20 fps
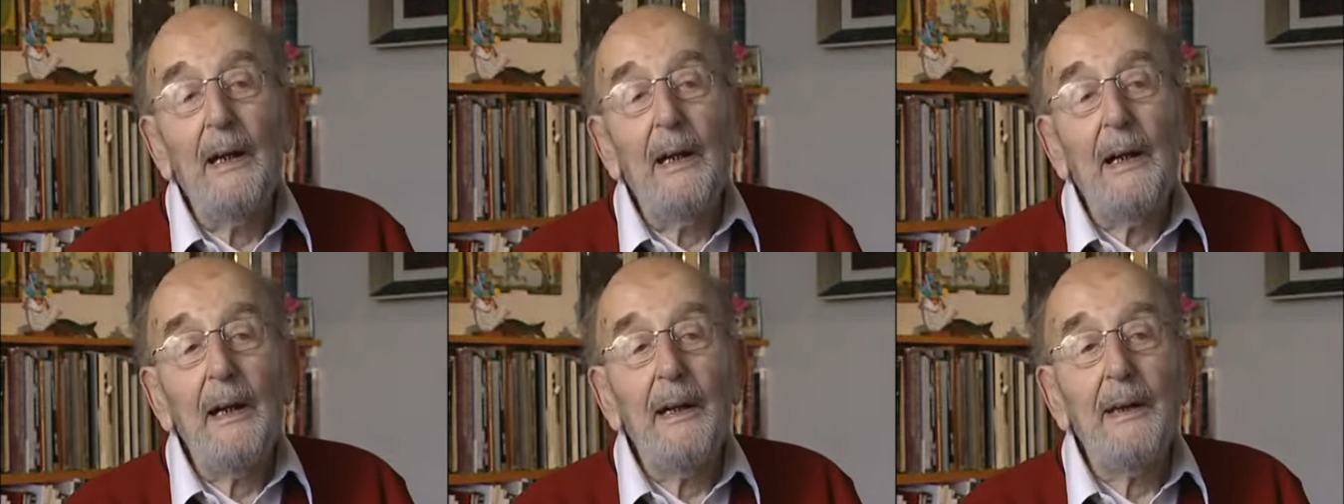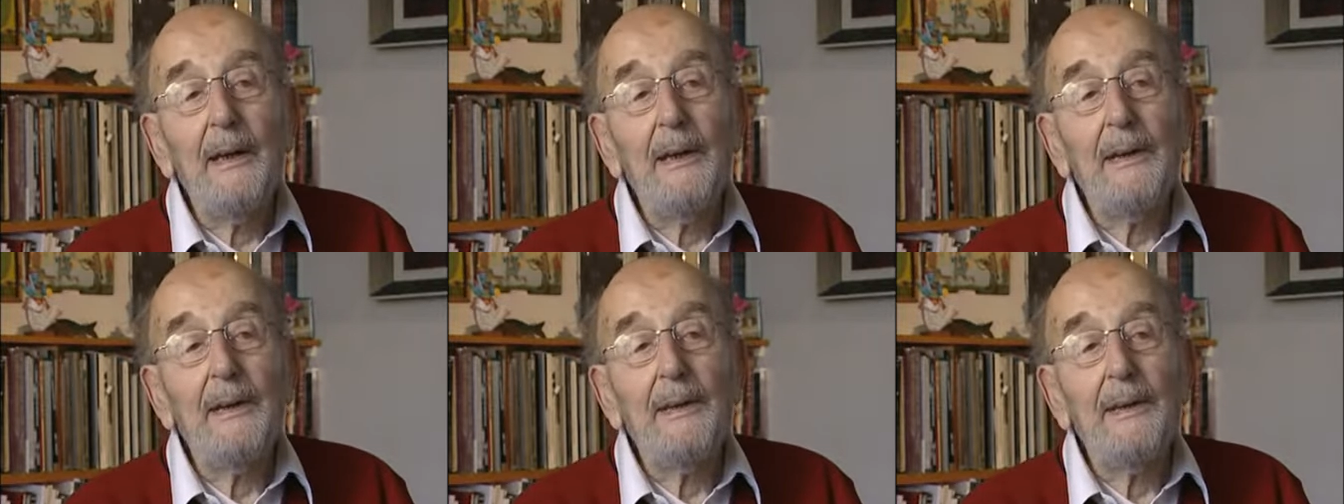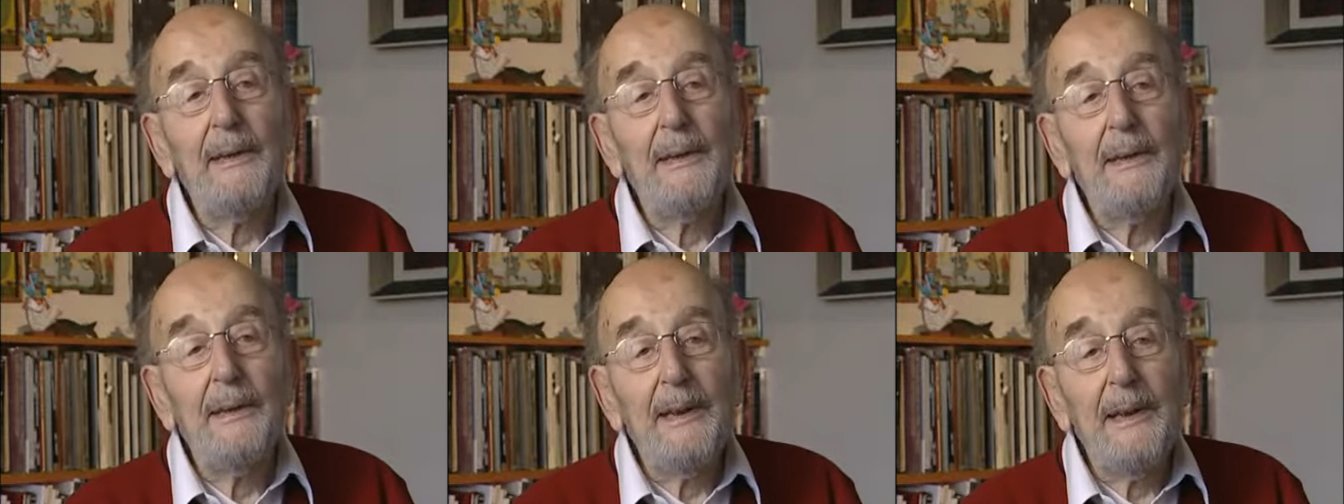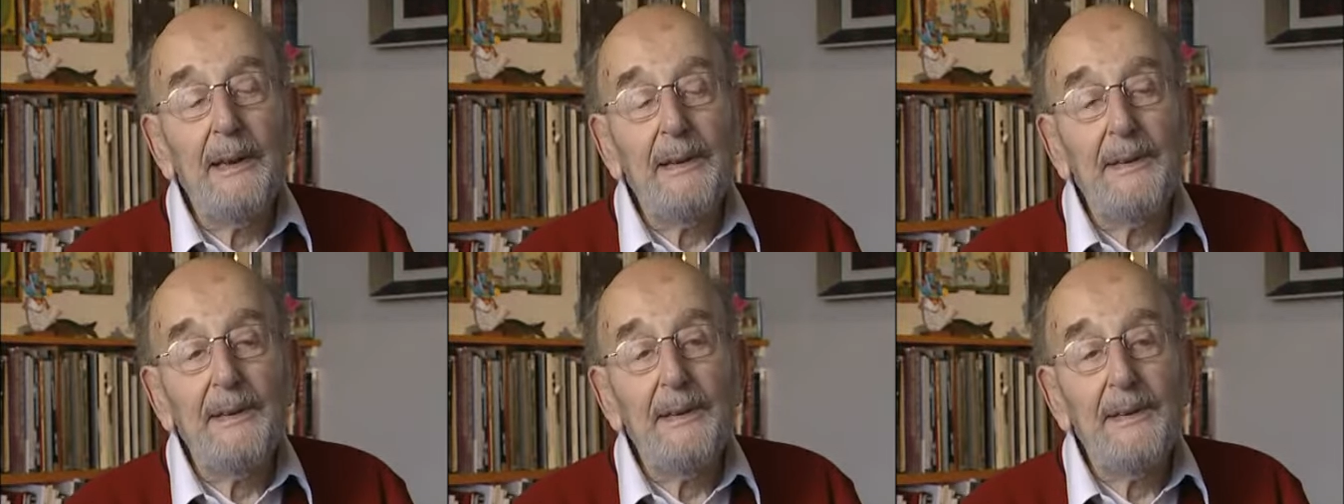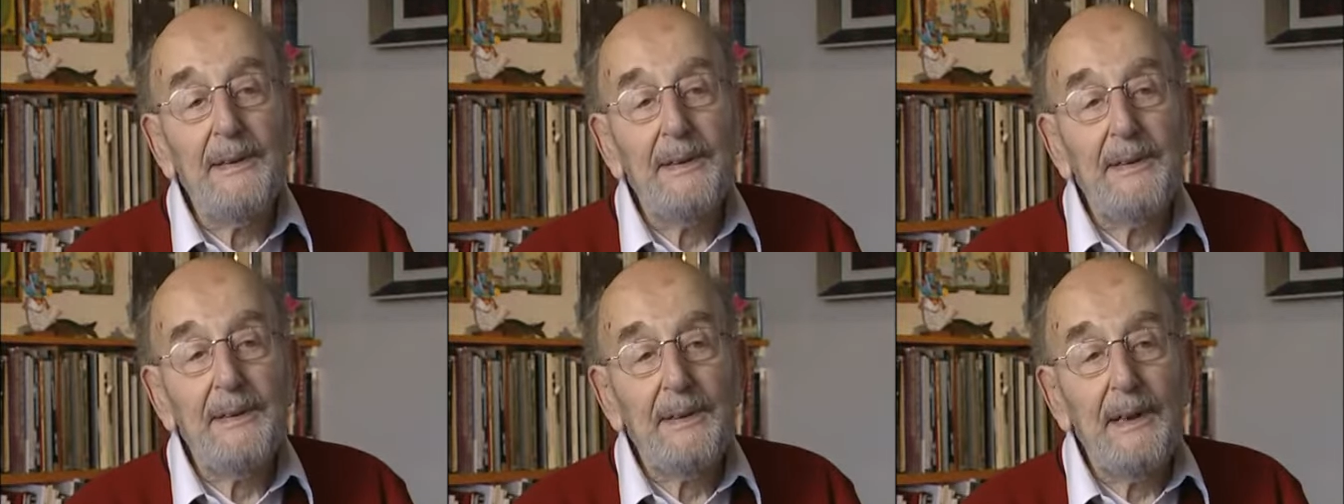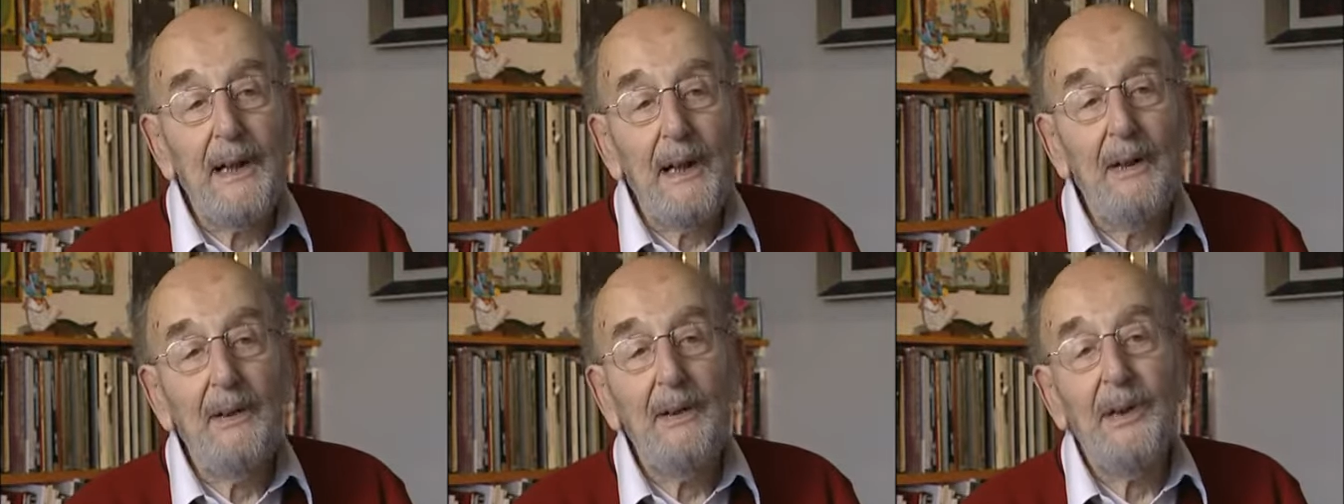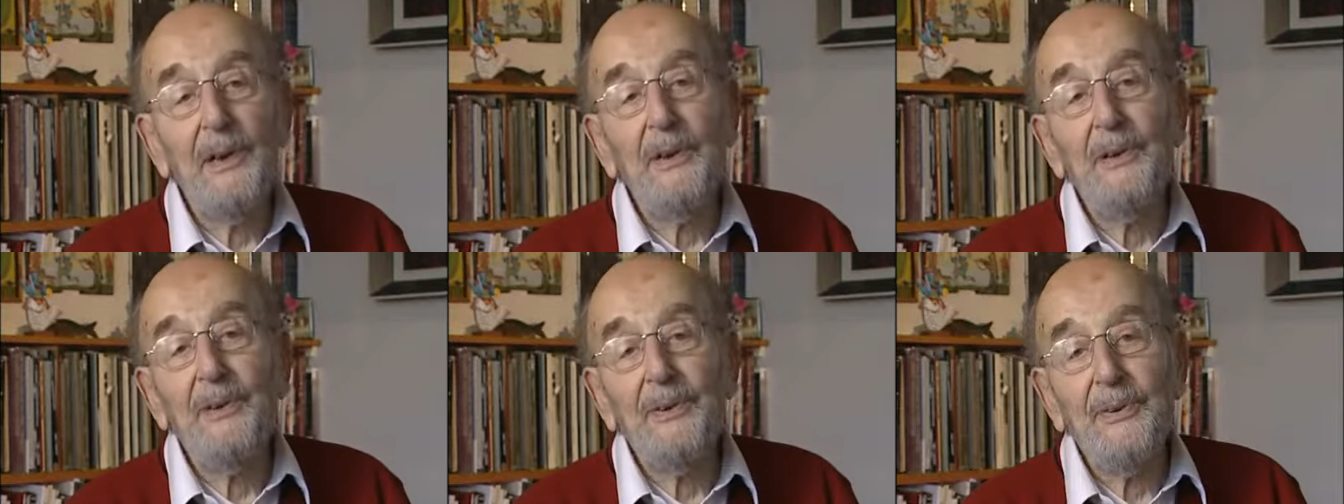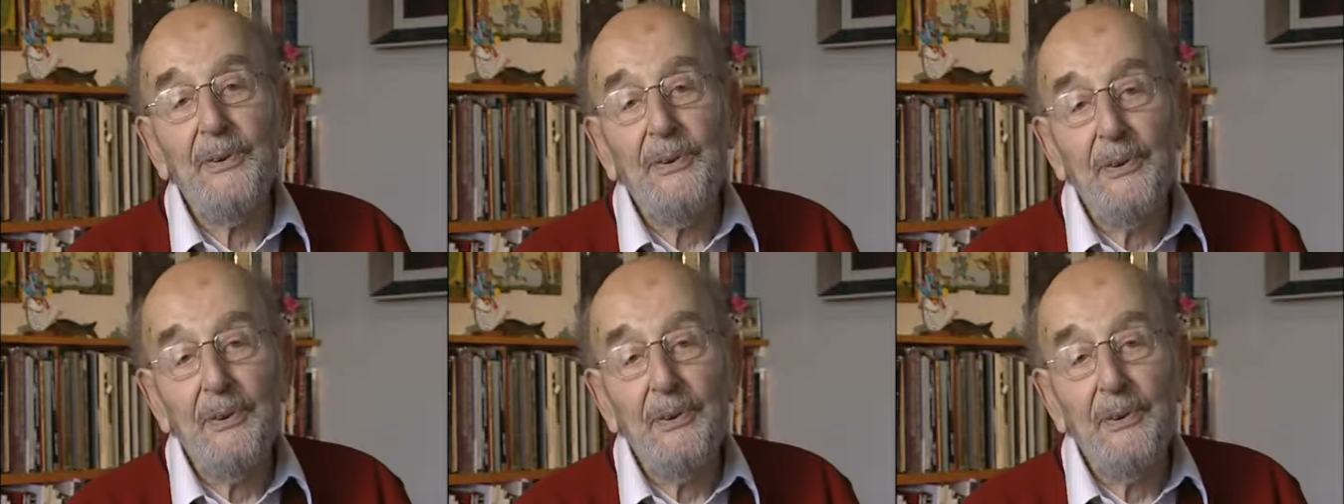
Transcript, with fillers: And that is how I got